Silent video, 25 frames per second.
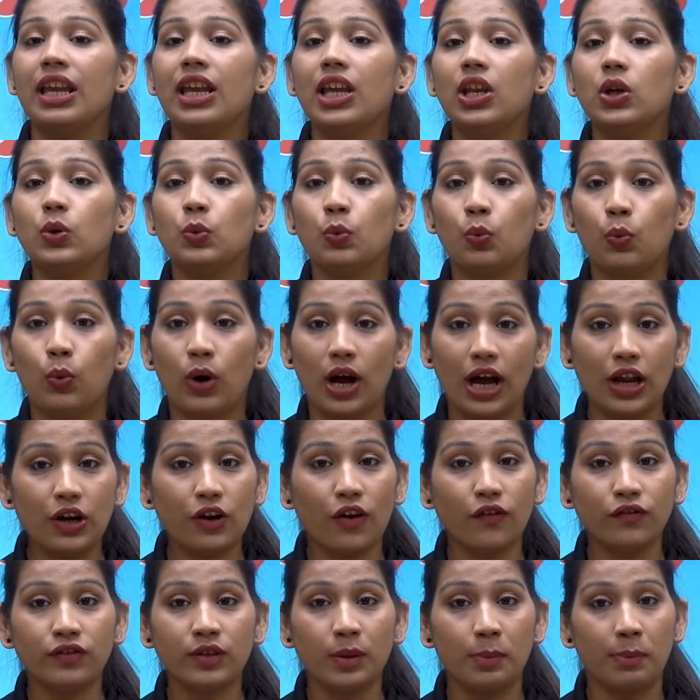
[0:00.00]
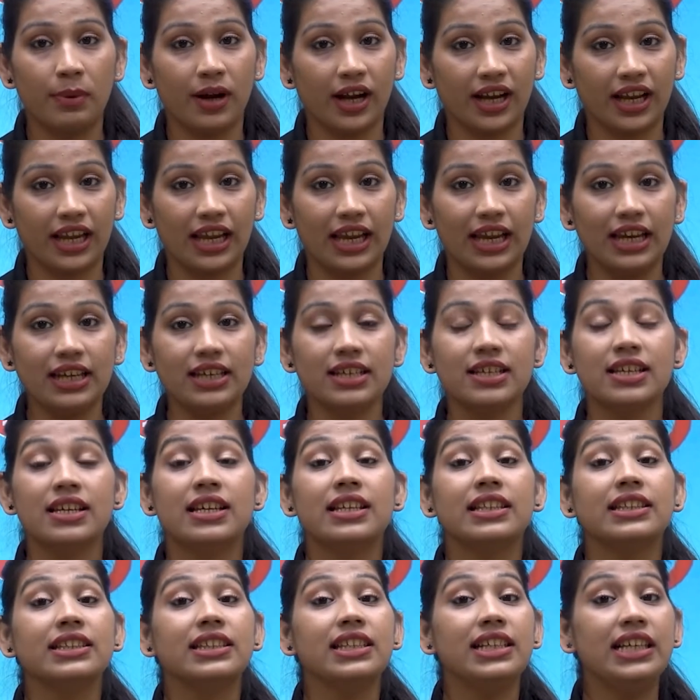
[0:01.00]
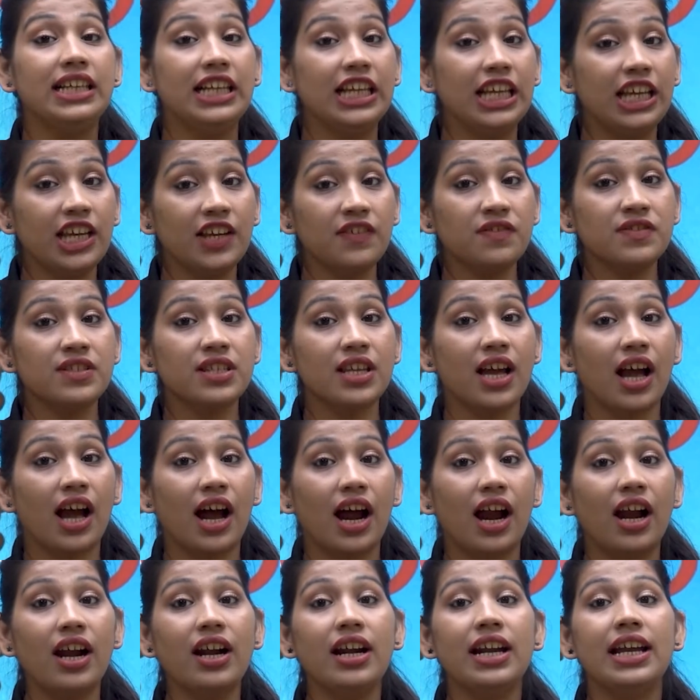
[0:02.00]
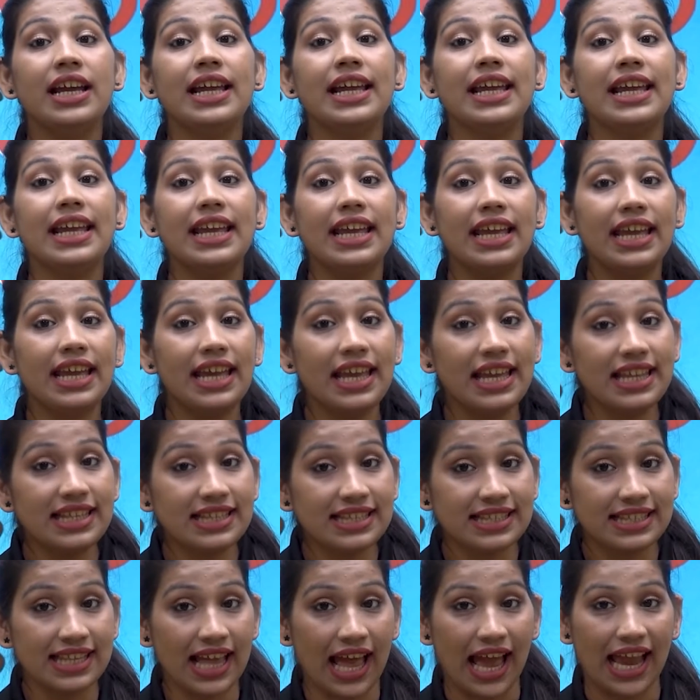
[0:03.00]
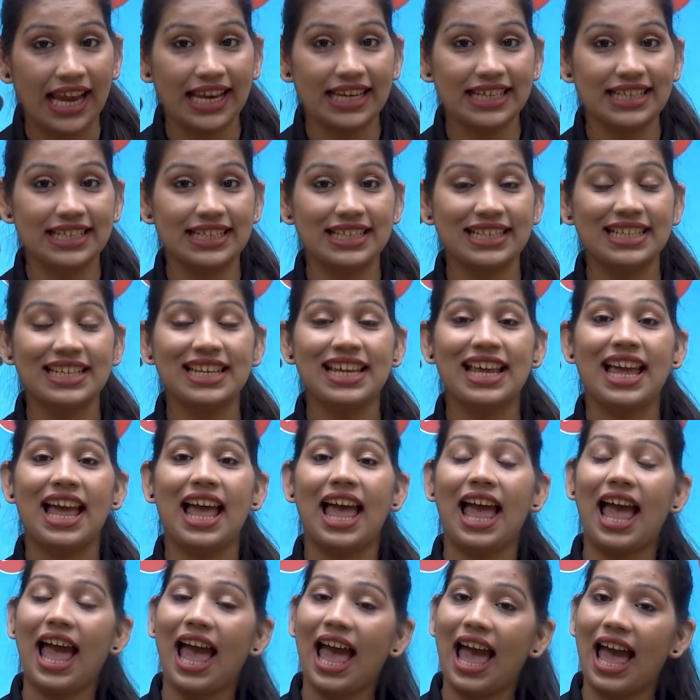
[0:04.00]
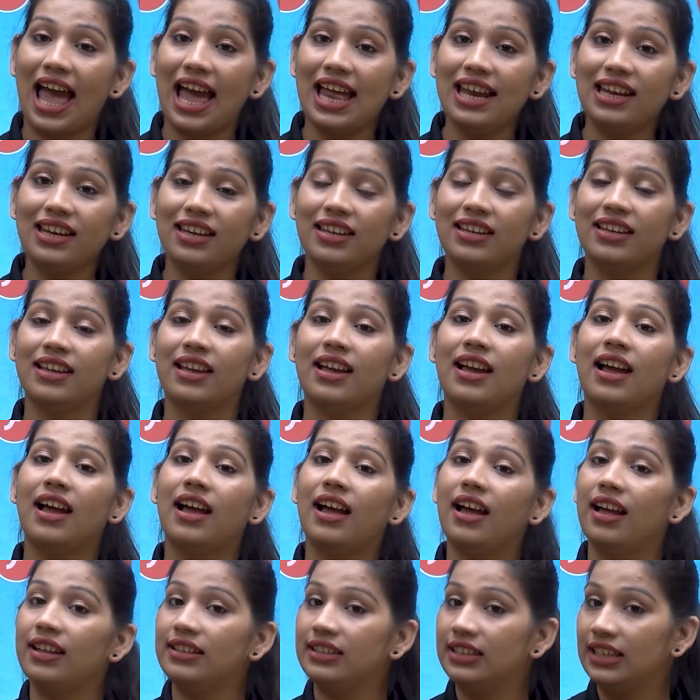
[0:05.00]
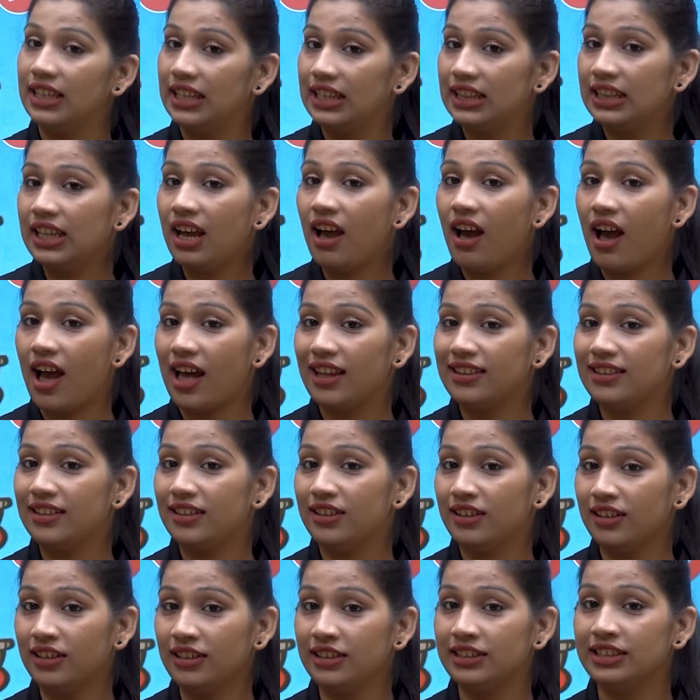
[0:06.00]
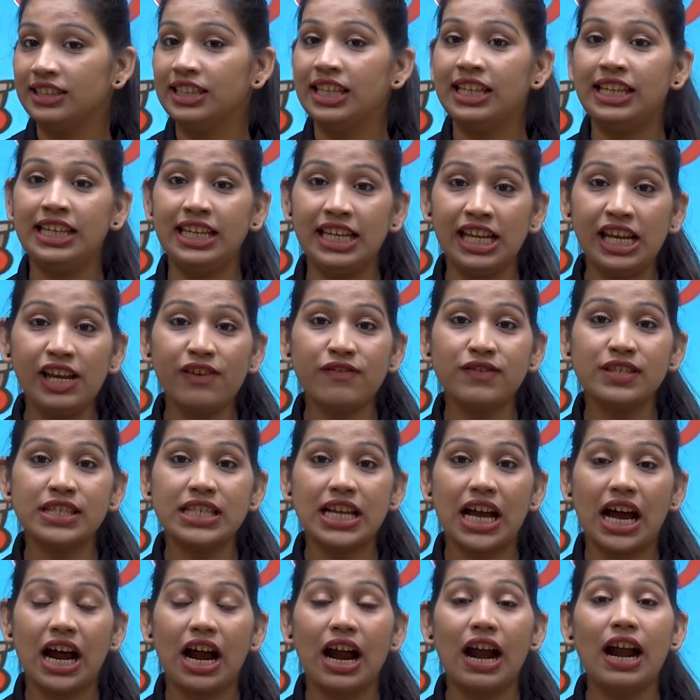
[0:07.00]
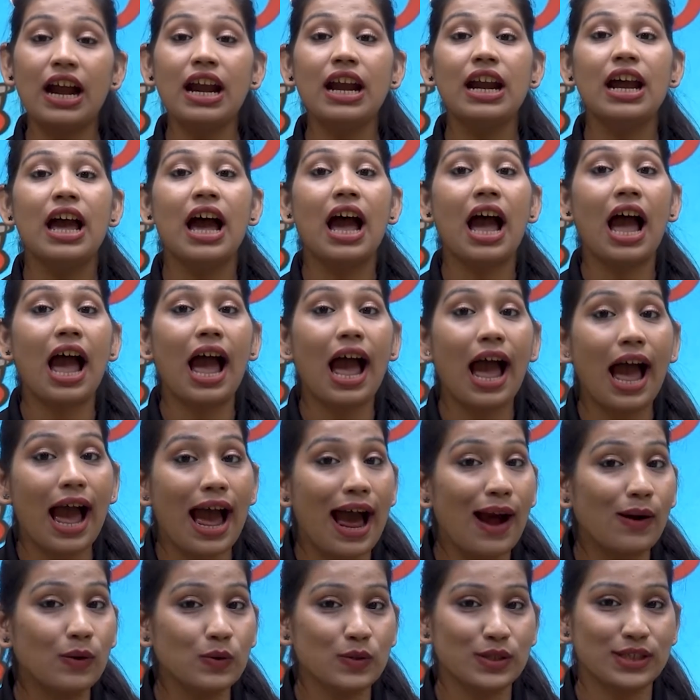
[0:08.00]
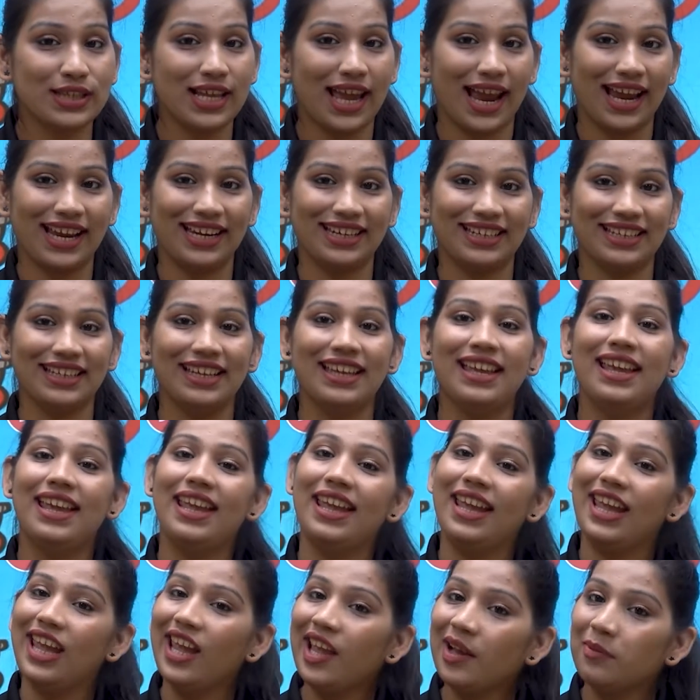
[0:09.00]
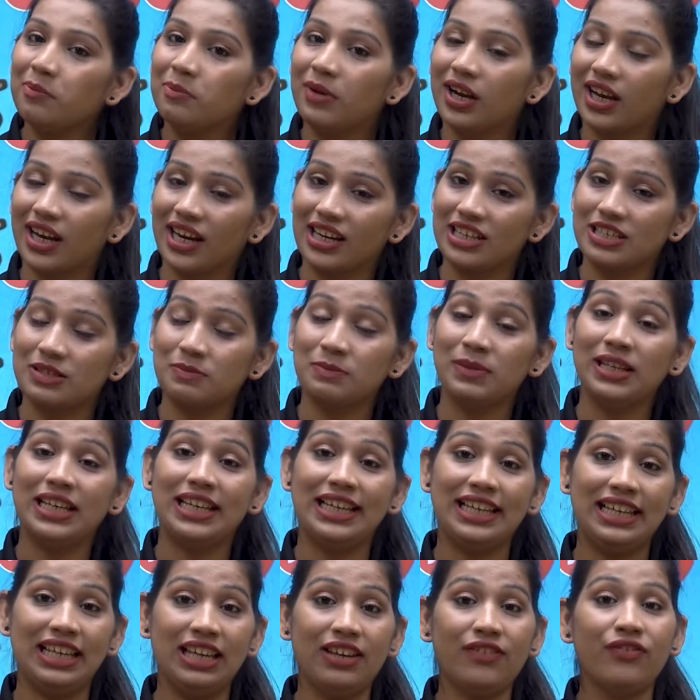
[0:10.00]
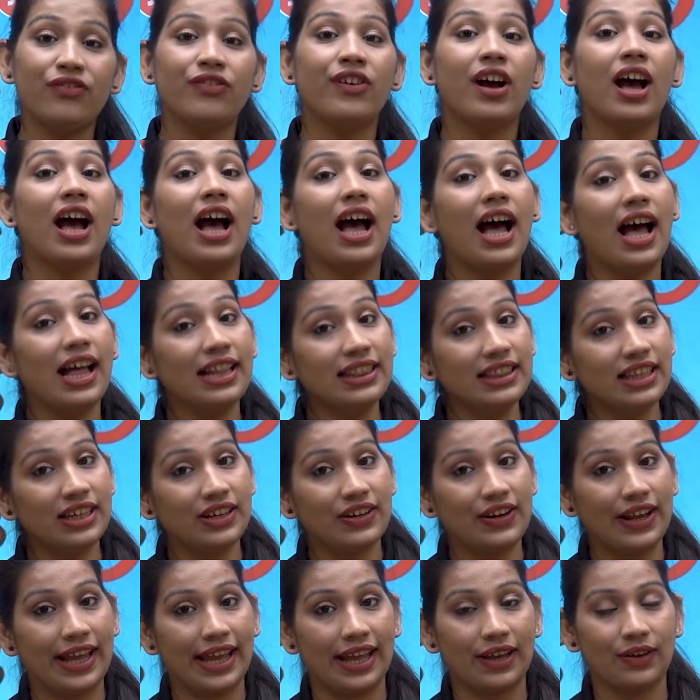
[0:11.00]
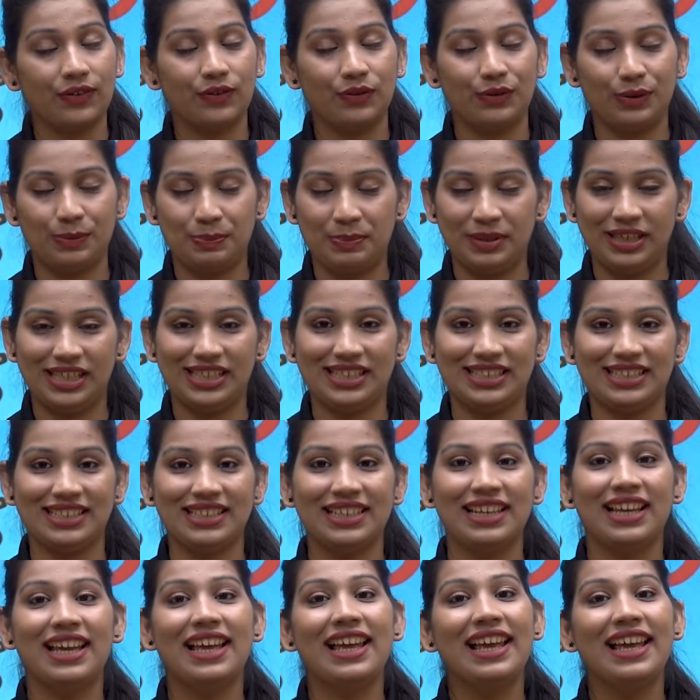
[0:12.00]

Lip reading: In one of the bucket, the leaves are inside. And in the other, the leaves are outside. Ek bucket mein leaf andar hai. Repeat.